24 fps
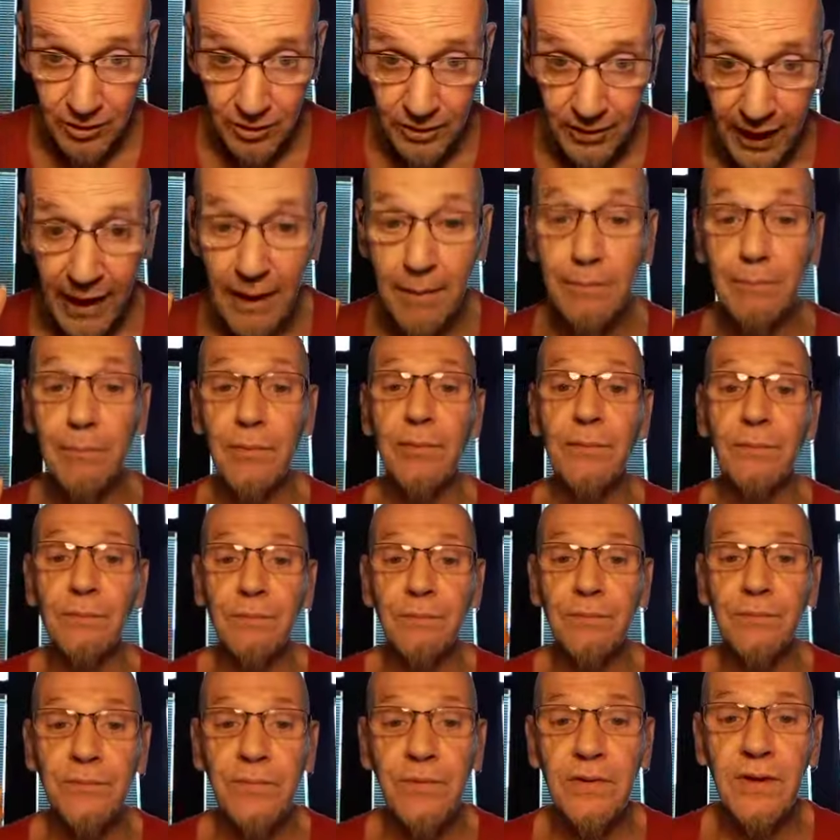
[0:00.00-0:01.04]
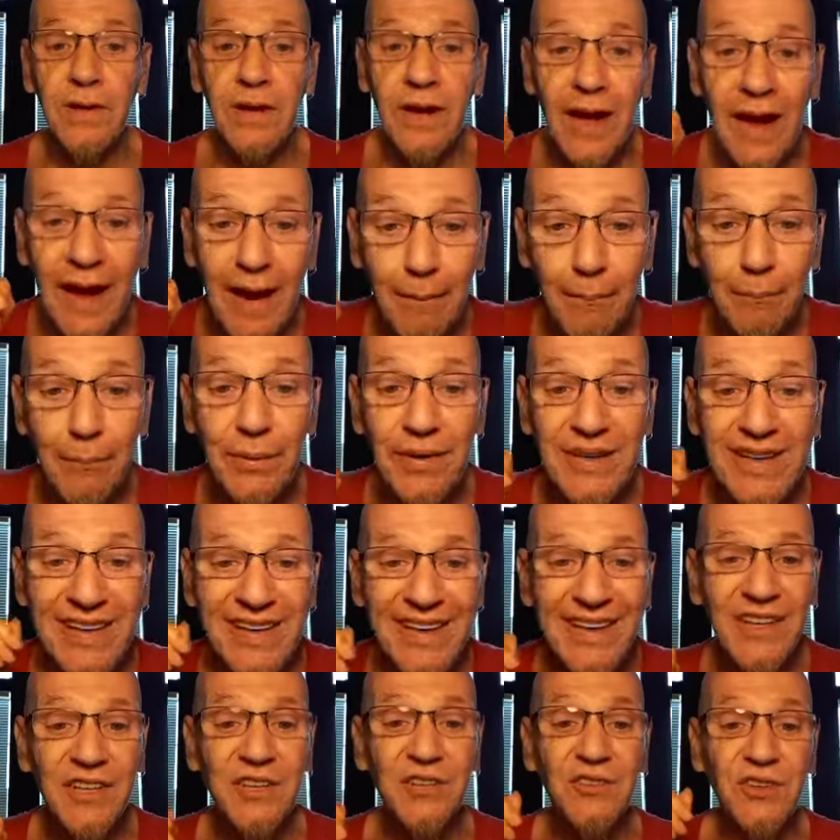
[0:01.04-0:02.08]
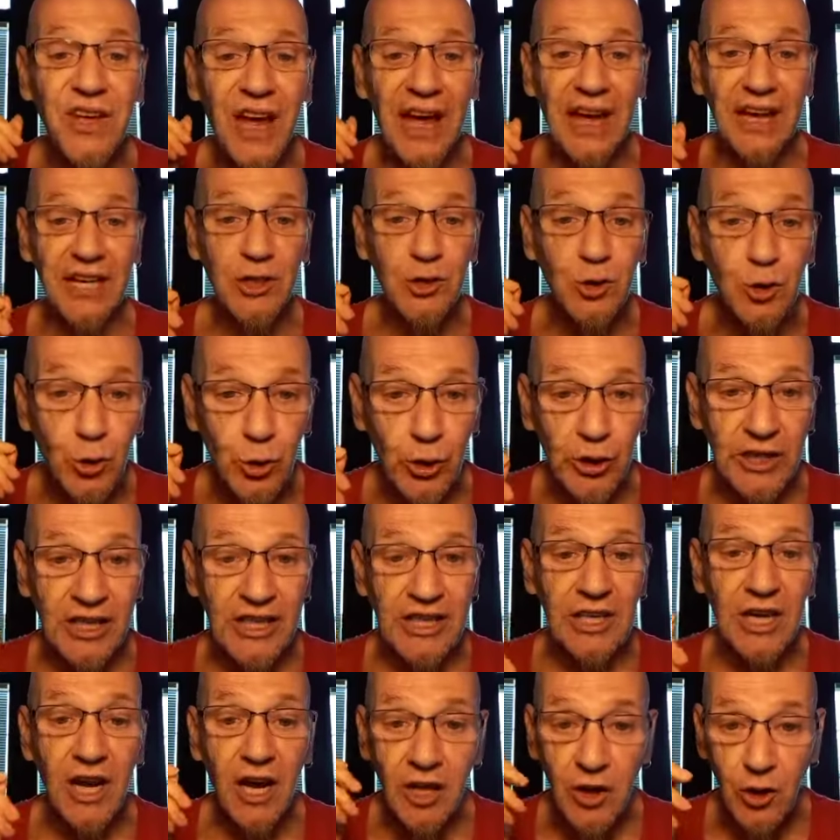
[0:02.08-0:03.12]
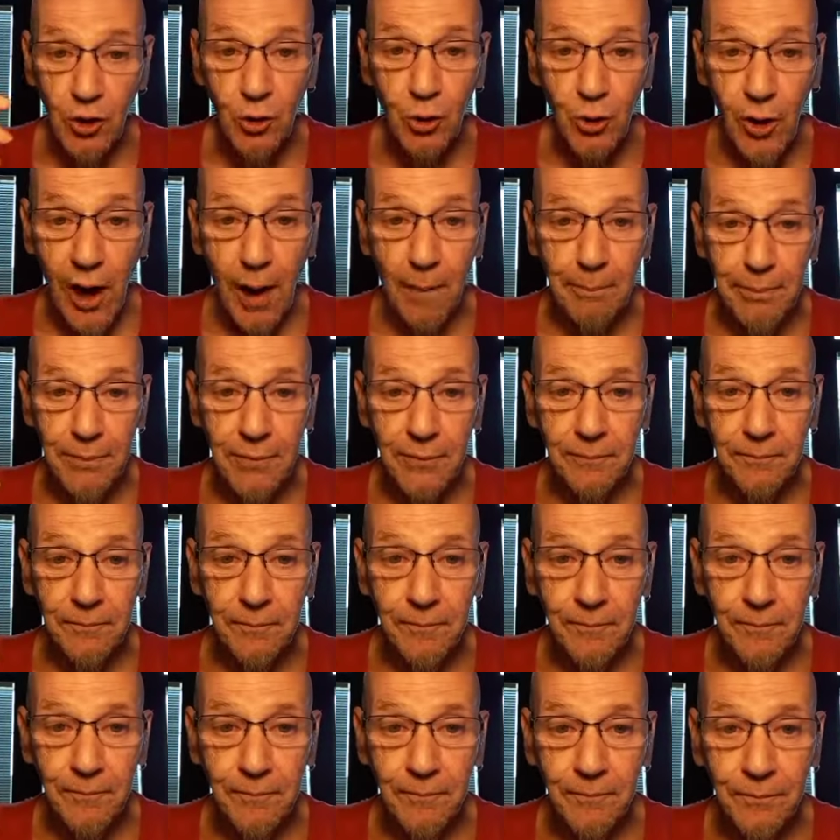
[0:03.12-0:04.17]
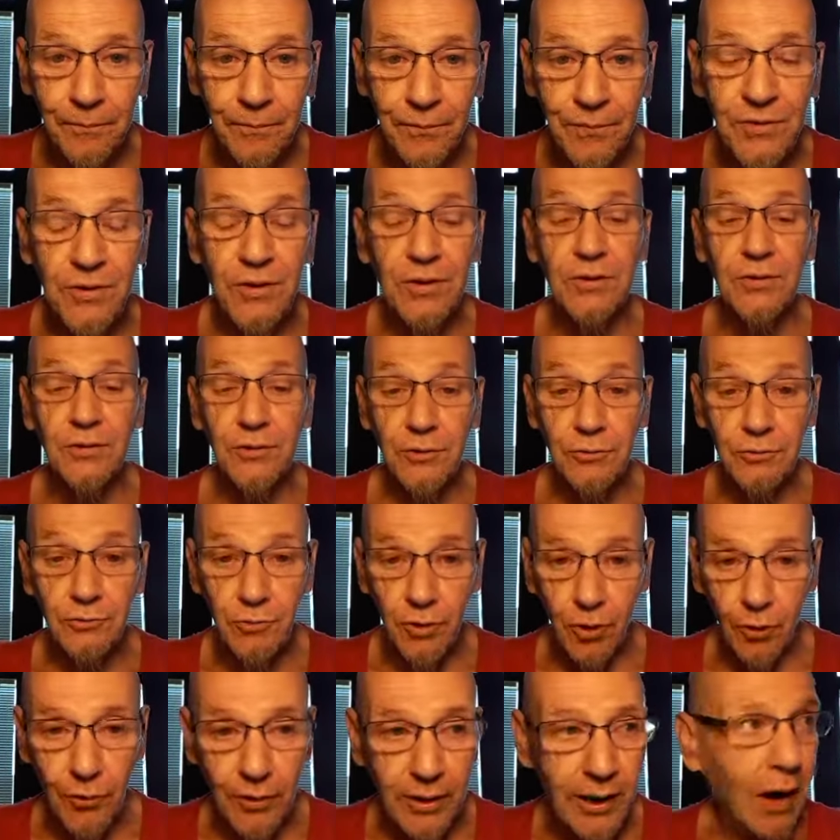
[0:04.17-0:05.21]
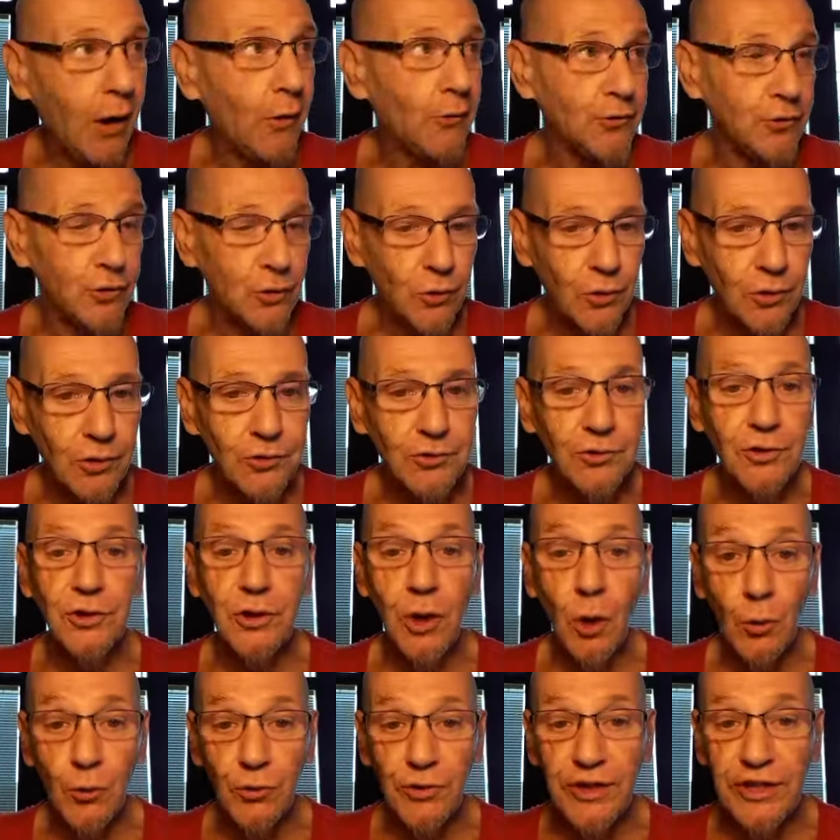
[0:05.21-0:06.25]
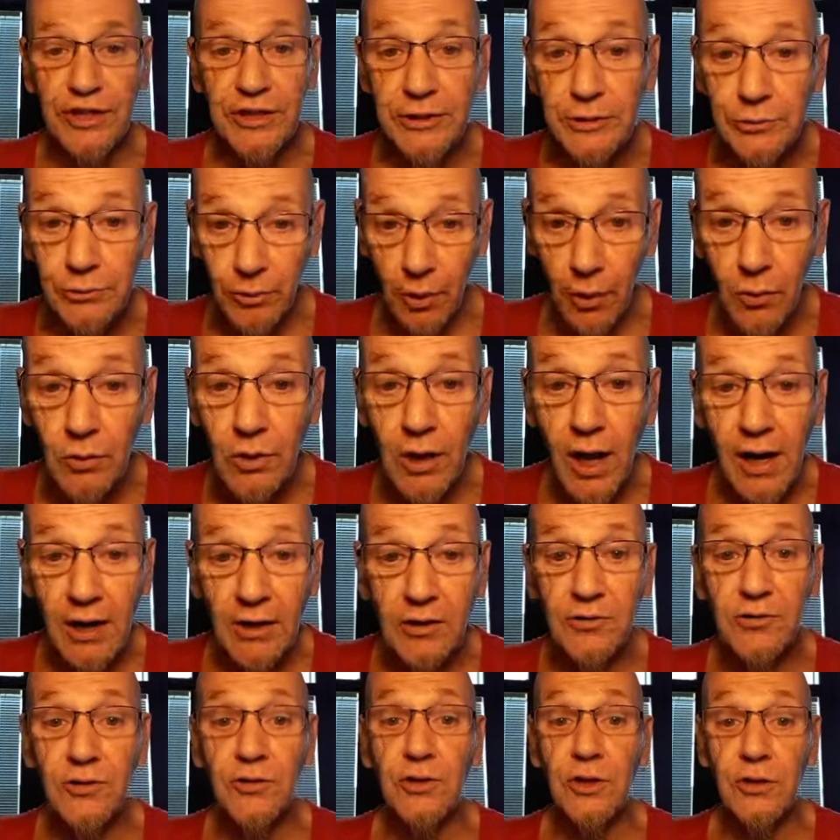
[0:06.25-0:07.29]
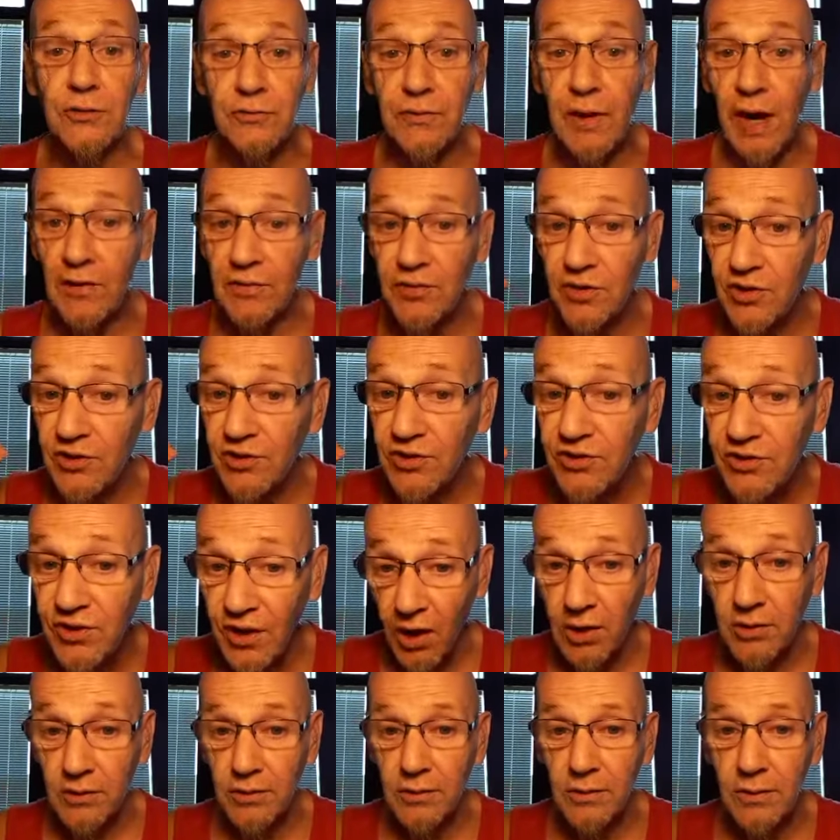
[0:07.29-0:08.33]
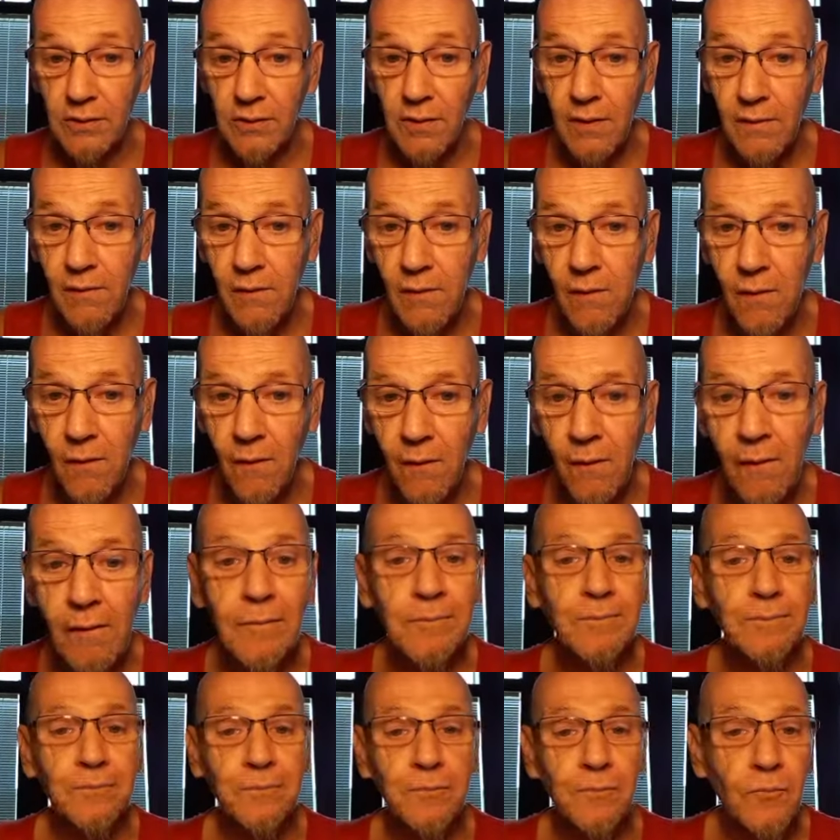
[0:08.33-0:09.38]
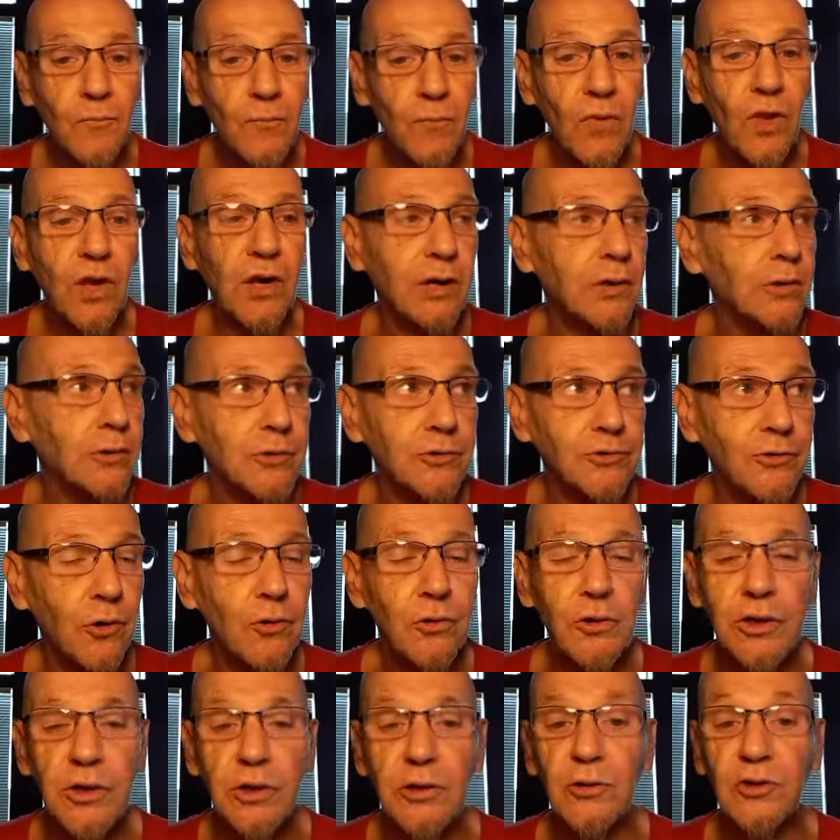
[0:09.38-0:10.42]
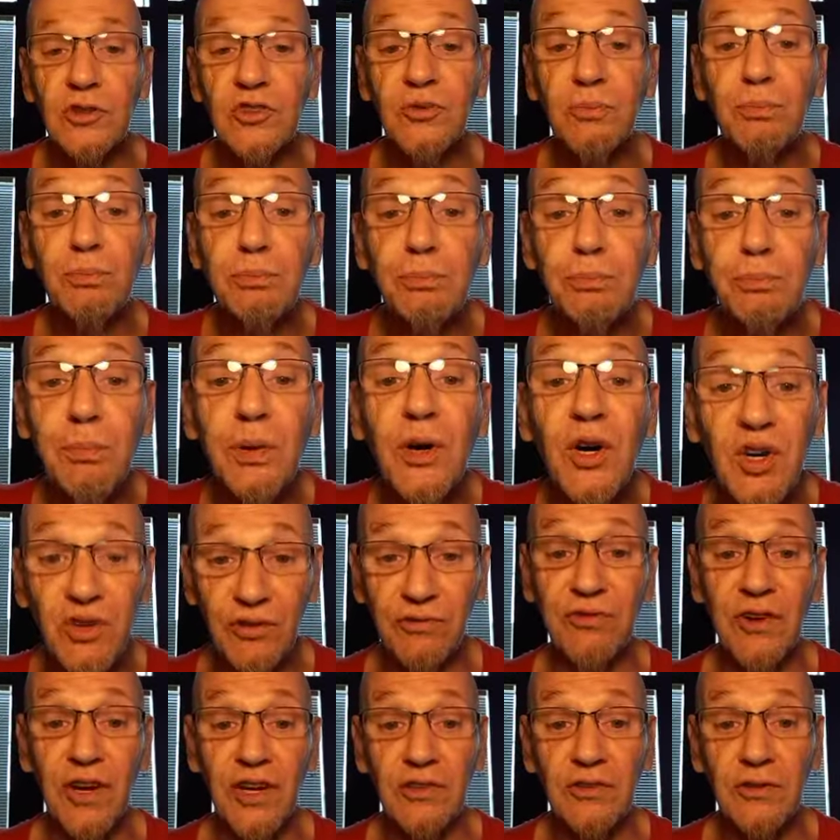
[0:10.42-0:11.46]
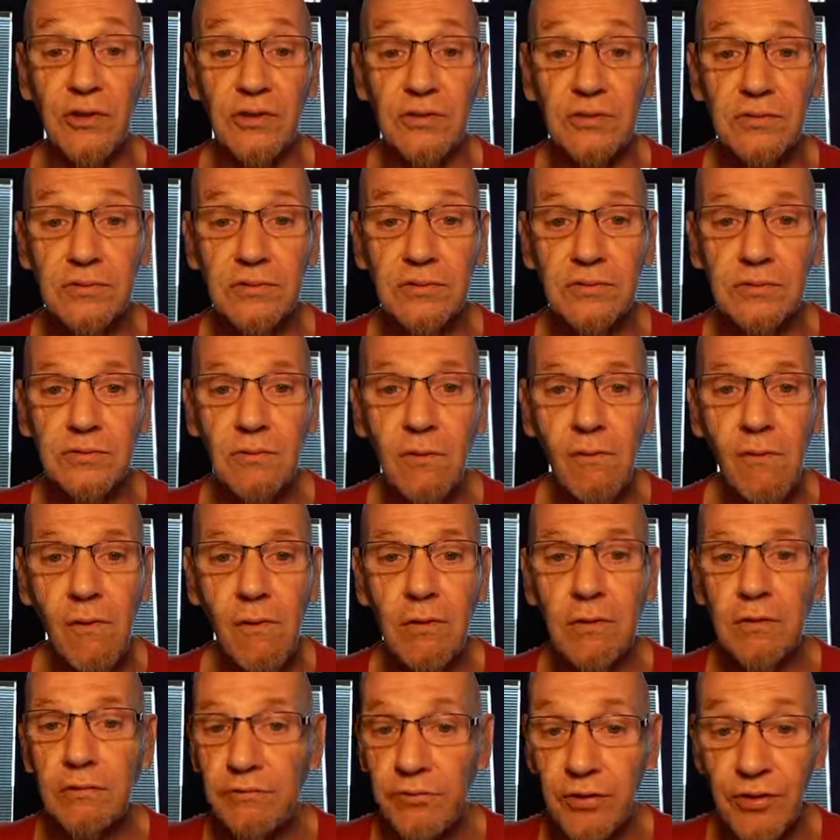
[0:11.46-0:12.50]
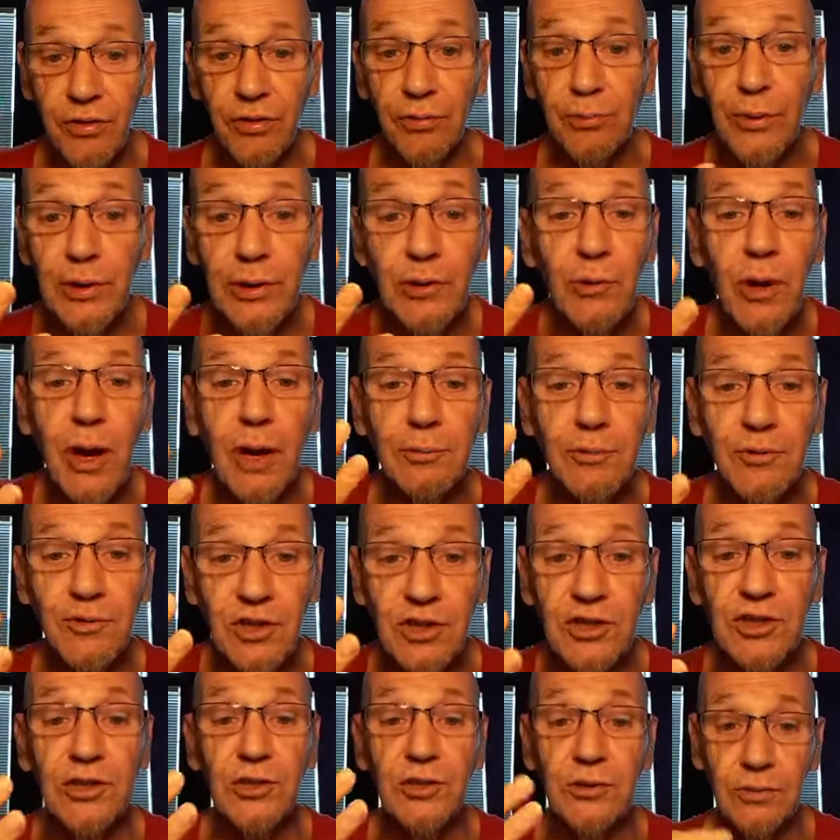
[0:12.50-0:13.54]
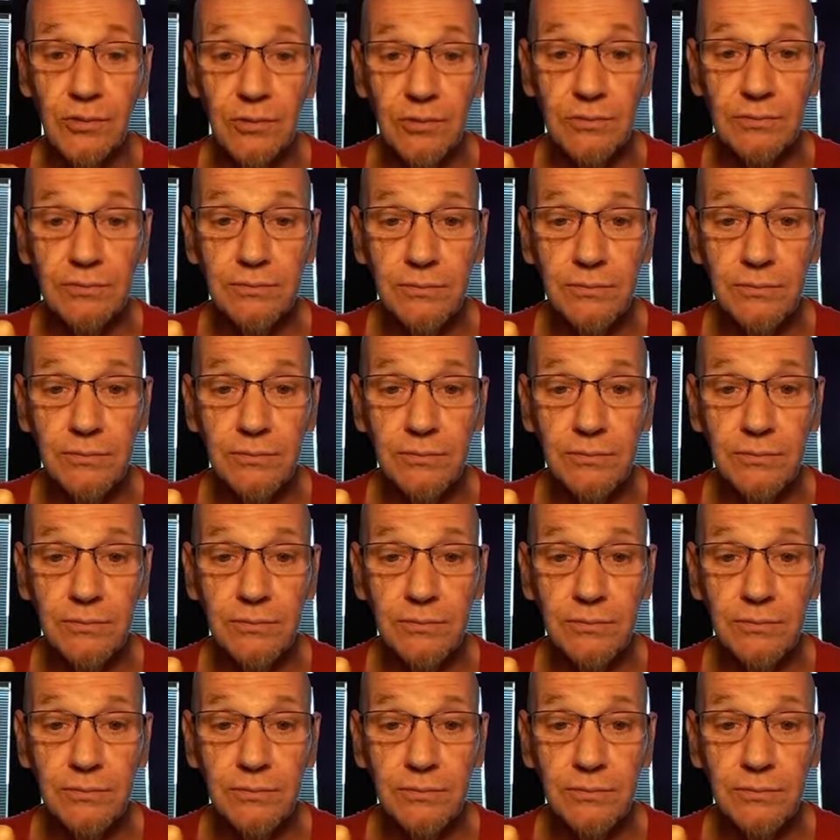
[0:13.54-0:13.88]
hemp. Hemp is a green crop. You grow it outdoors. You don't need grow lights. You've got the sun. Arizona here is perfect for 3 crops a year.